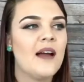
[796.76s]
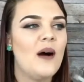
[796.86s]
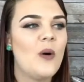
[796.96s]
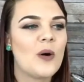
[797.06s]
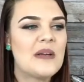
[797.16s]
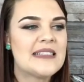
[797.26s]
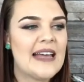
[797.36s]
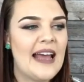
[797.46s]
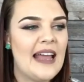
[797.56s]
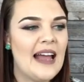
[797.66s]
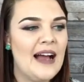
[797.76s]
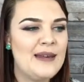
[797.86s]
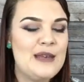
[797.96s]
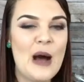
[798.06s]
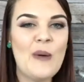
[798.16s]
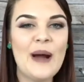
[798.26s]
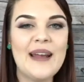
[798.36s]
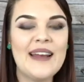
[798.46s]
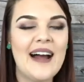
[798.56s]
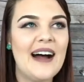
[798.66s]
Or we say,
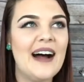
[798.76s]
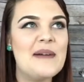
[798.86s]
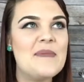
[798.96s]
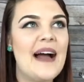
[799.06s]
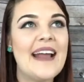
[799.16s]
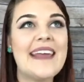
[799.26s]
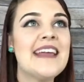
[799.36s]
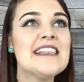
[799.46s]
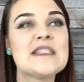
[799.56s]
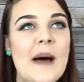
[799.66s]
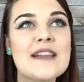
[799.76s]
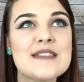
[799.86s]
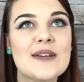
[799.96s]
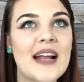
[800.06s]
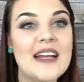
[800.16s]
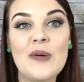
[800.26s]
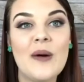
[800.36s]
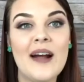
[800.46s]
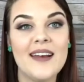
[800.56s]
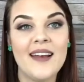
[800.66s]
I can't sponsor
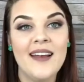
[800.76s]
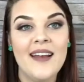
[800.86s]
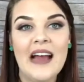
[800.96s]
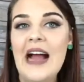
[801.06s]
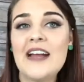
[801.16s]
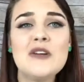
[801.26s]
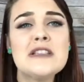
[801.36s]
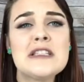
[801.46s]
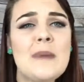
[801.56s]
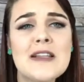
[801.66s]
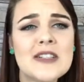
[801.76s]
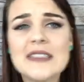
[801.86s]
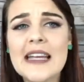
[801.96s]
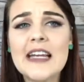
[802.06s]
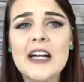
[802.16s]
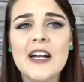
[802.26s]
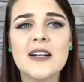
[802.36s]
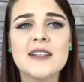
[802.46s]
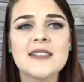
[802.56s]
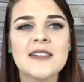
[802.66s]
anyone. I don't sponsor
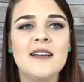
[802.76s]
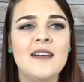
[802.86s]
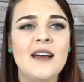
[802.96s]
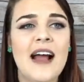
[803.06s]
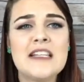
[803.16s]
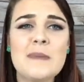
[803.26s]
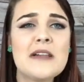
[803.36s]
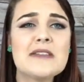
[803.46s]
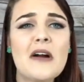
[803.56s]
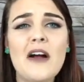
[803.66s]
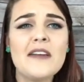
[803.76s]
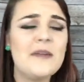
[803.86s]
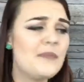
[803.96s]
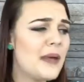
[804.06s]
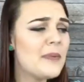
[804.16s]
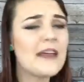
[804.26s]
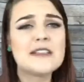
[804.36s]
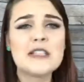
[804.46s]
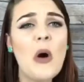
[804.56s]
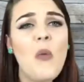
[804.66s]
leaders. I sponsor all the people
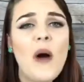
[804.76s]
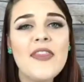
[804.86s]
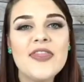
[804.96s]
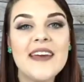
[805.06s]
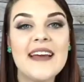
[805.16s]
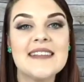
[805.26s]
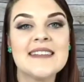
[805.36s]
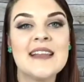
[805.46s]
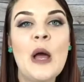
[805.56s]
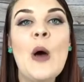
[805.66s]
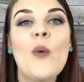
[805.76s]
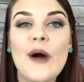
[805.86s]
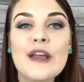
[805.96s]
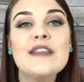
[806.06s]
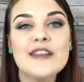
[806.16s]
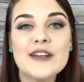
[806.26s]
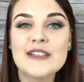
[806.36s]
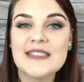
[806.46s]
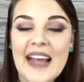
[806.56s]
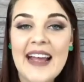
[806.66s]
that don't want this. What do you think you're
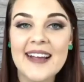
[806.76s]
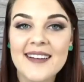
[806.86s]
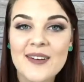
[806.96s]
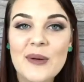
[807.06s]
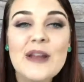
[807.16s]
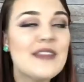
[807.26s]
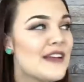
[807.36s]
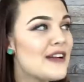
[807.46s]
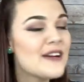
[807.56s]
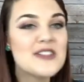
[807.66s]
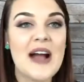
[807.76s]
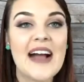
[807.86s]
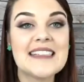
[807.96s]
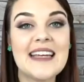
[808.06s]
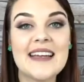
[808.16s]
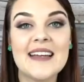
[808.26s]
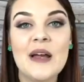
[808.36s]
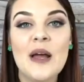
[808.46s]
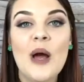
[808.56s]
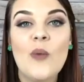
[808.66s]
saying? What do you think you're attracting?
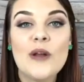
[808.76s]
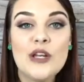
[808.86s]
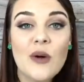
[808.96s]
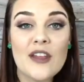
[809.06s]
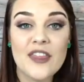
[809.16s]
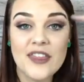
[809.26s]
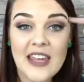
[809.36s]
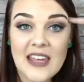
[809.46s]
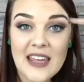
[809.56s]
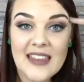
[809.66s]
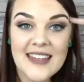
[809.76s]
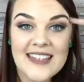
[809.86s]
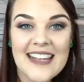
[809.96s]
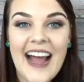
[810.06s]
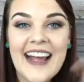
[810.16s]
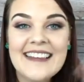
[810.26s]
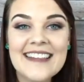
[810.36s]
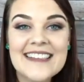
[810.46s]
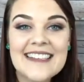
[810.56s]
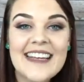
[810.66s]
When you are thinking this, hi
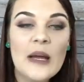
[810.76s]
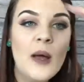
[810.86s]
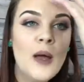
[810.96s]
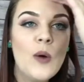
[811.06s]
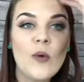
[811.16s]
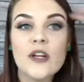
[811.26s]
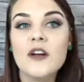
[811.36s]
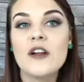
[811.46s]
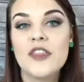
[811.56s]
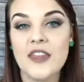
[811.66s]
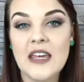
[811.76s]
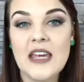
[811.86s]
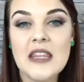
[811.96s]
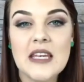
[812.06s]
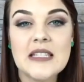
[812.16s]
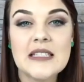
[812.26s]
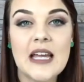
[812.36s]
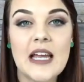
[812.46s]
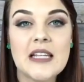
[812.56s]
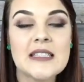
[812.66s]
Lindsay, when you're thinking these
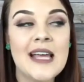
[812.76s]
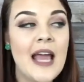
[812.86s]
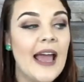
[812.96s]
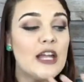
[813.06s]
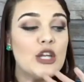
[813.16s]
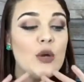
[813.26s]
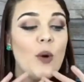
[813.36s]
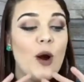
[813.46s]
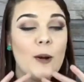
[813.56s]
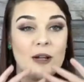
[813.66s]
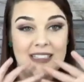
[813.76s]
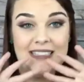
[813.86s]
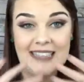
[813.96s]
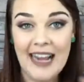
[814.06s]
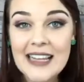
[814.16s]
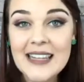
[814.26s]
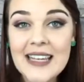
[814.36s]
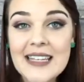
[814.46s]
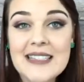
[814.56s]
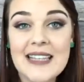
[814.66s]
things and you are saying
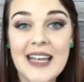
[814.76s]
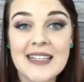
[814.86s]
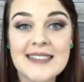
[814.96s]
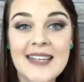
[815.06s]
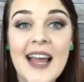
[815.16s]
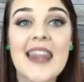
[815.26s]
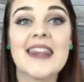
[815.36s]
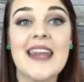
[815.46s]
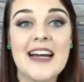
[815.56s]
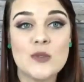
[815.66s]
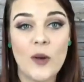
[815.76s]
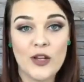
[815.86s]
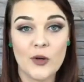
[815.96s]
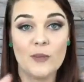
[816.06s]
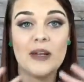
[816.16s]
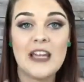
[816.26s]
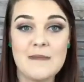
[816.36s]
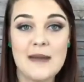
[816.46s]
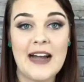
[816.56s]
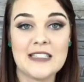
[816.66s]
these things, that's what you're
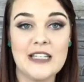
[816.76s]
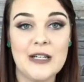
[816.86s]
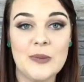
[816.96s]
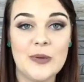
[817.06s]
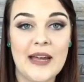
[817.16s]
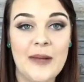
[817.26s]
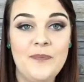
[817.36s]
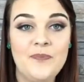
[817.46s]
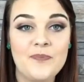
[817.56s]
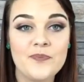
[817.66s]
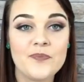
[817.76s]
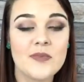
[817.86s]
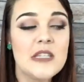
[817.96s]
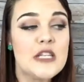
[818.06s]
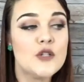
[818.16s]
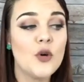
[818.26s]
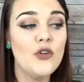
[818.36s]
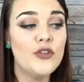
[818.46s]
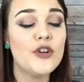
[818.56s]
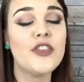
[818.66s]
bringing back to you, okay?
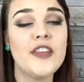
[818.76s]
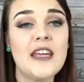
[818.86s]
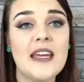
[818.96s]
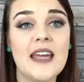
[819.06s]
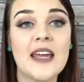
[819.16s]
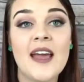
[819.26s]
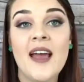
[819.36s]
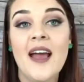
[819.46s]
So if you're thinking,